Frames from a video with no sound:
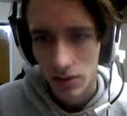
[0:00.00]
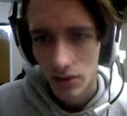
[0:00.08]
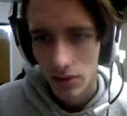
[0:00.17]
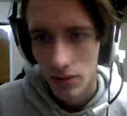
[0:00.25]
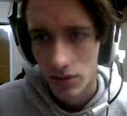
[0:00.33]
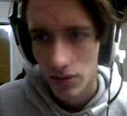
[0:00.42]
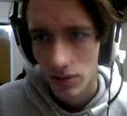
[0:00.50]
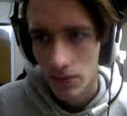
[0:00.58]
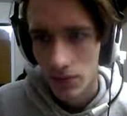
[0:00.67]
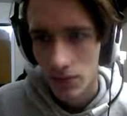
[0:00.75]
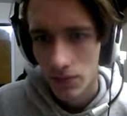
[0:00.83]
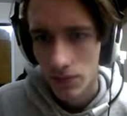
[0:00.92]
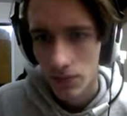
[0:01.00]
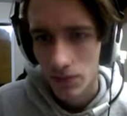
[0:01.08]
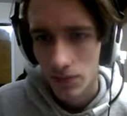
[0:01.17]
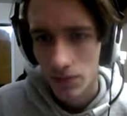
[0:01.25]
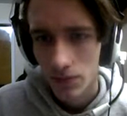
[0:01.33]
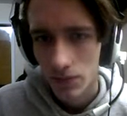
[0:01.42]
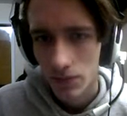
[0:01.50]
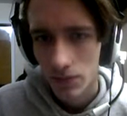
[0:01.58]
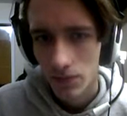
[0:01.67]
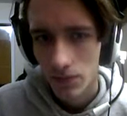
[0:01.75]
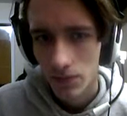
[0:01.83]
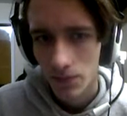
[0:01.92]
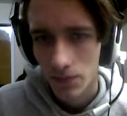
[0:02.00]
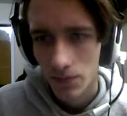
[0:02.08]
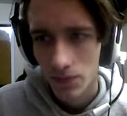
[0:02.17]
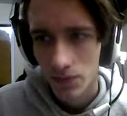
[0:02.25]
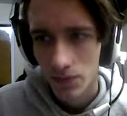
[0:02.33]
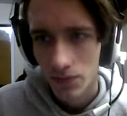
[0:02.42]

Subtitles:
[no speech]